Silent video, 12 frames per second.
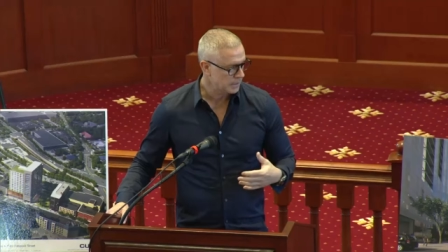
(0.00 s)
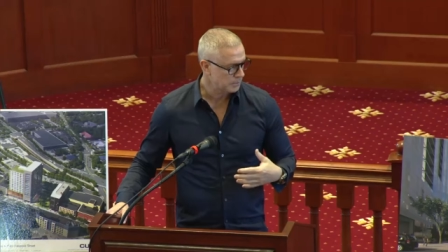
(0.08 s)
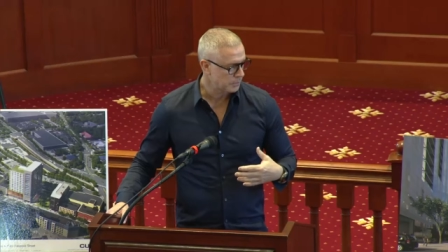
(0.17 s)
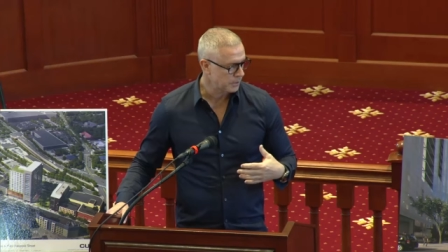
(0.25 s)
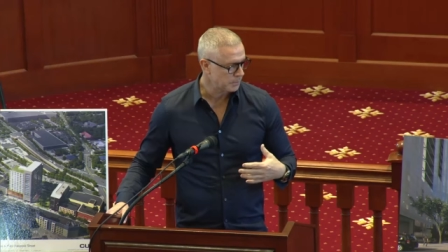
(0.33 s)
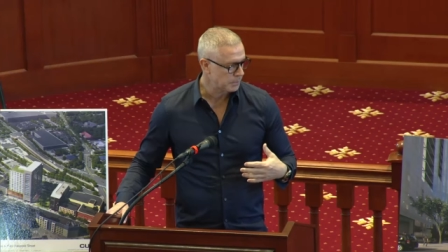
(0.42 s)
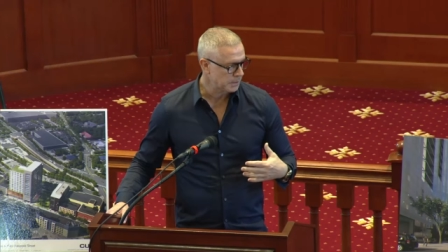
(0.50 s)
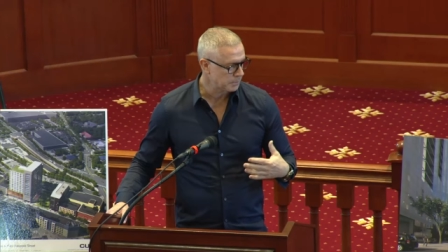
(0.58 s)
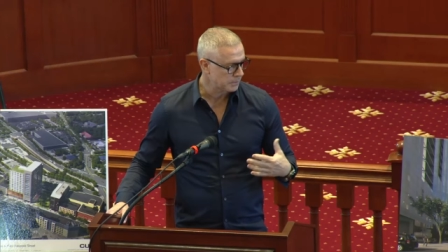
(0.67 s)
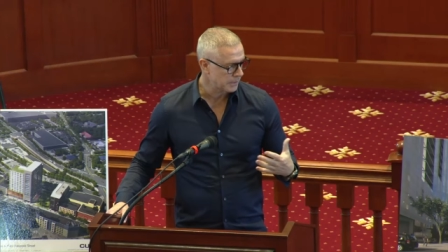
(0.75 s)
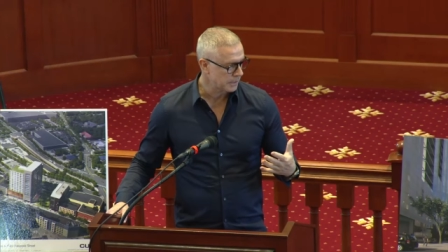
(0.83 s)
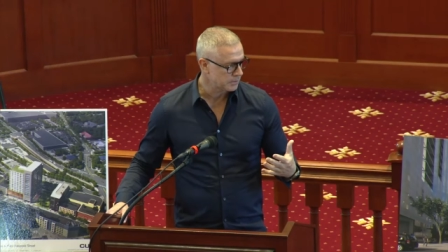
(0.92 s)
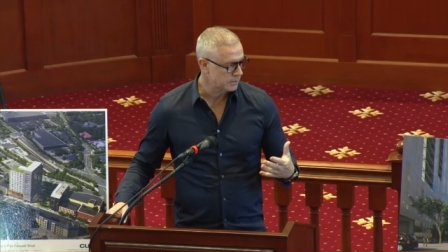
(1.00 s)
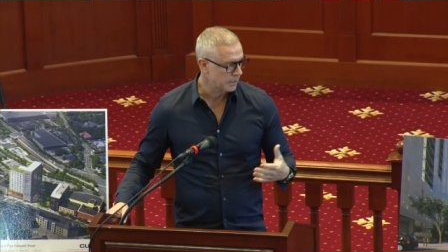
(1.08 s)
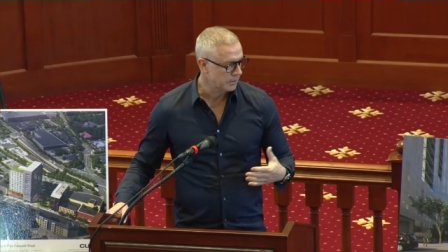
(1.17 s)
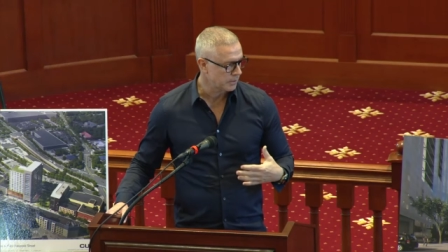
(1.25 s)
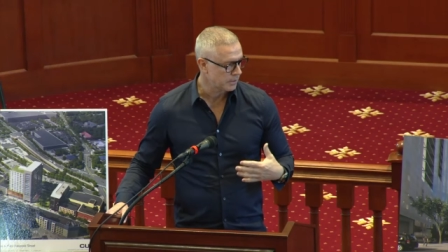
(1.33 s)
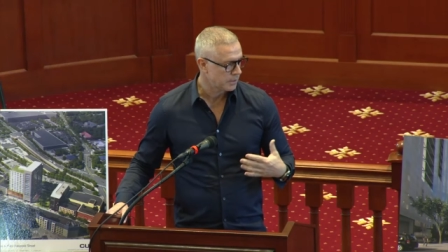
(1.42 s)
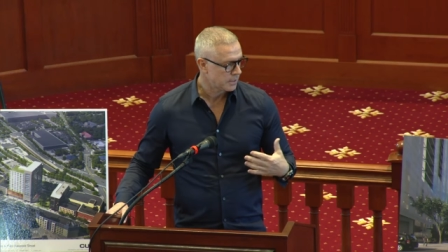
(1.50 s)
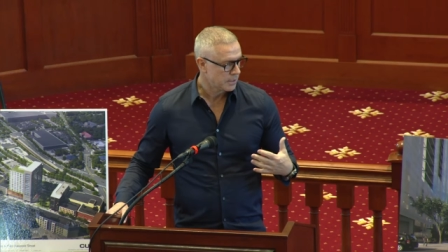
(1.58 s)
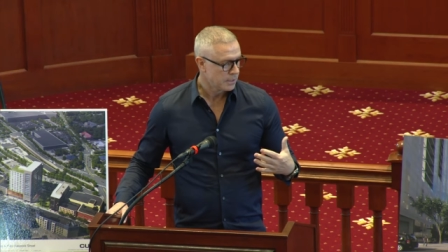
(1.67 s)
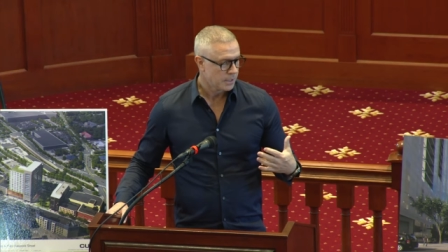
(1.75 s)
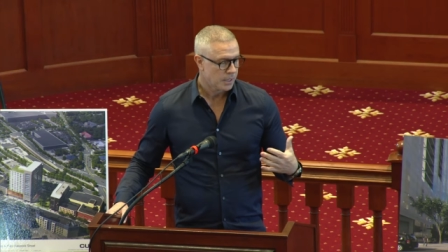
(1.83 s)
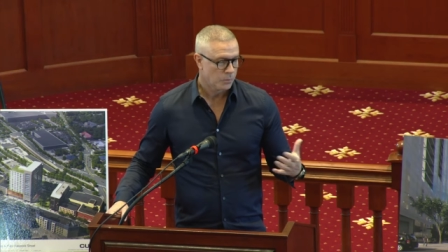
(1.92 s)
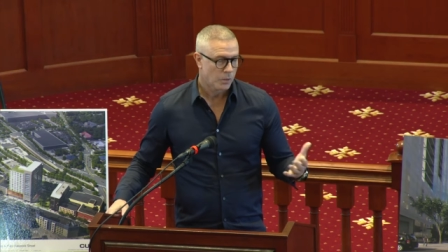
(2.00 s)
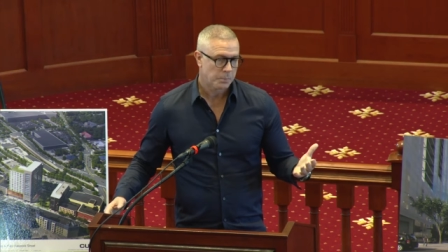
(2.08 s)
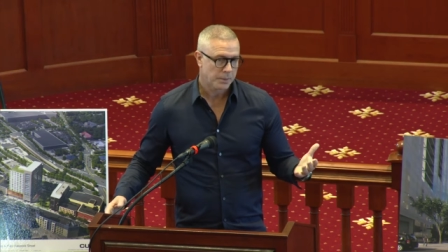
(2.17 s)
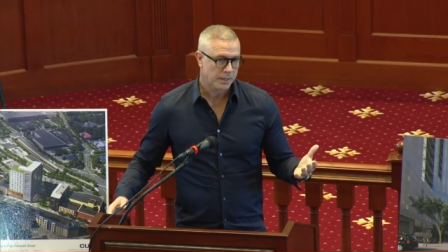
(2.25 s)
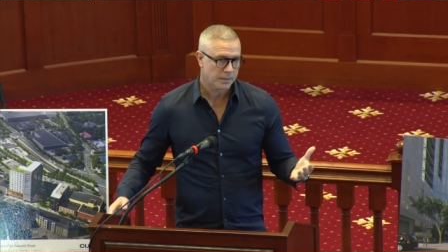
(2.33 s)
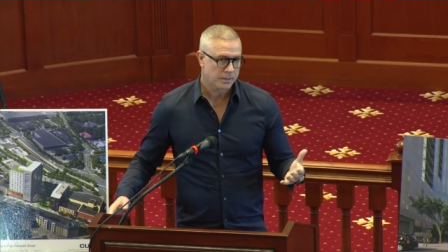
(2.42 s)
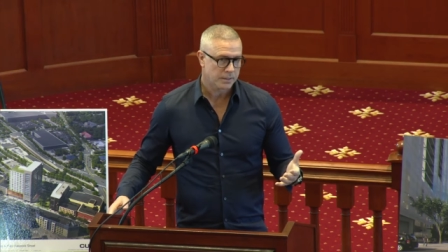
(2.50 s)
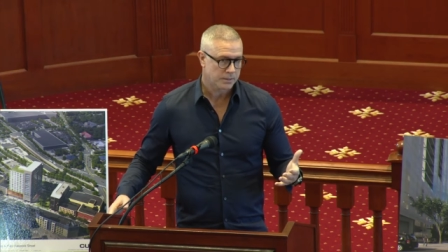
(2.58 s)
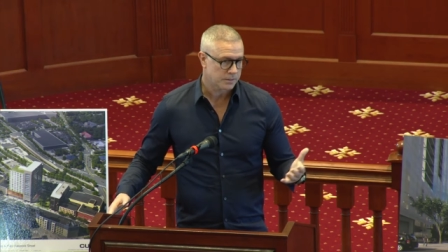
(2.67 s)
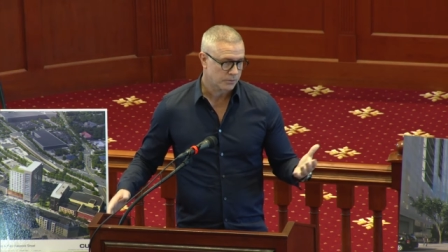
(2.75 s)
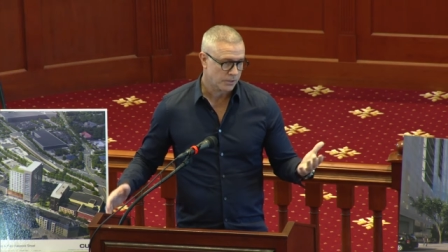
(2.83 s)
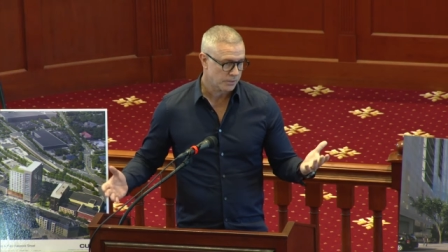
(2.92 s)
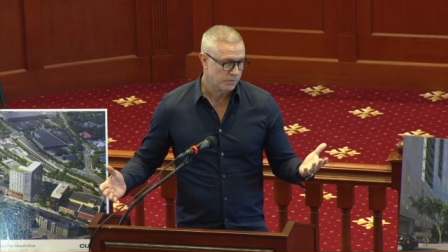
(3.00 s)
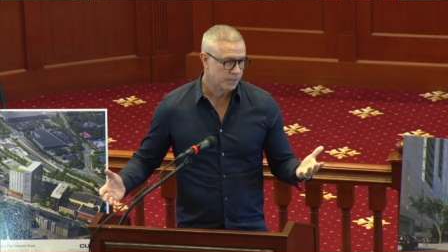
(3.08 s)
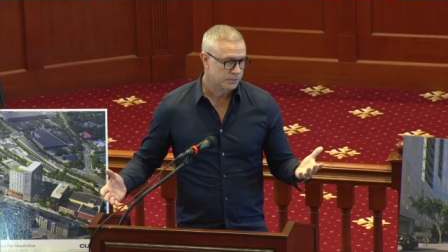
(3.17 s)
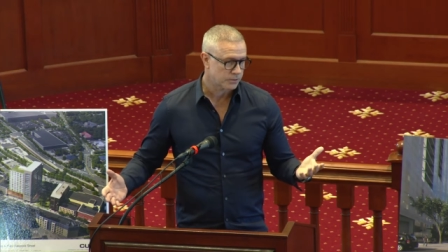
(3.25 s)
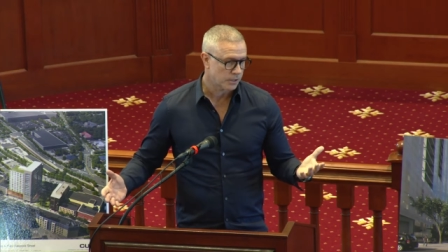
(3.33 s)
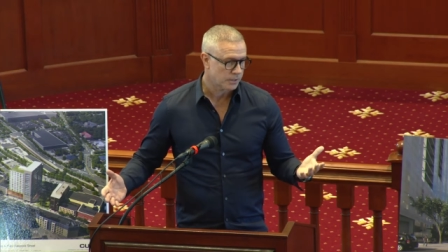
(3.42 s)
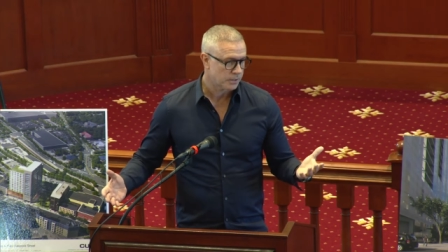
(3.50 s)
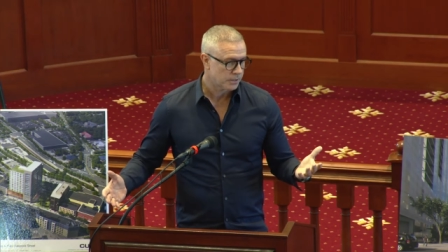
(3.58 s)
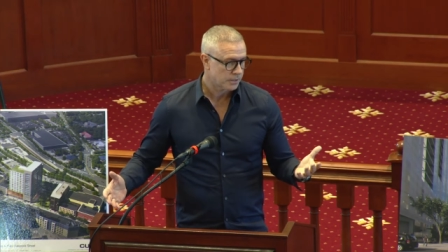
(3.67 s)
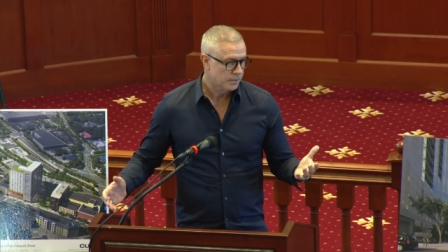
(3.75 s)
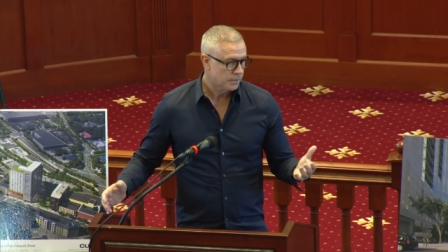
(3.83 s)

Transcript: and to bring people downtown. And what better is a great restaurant?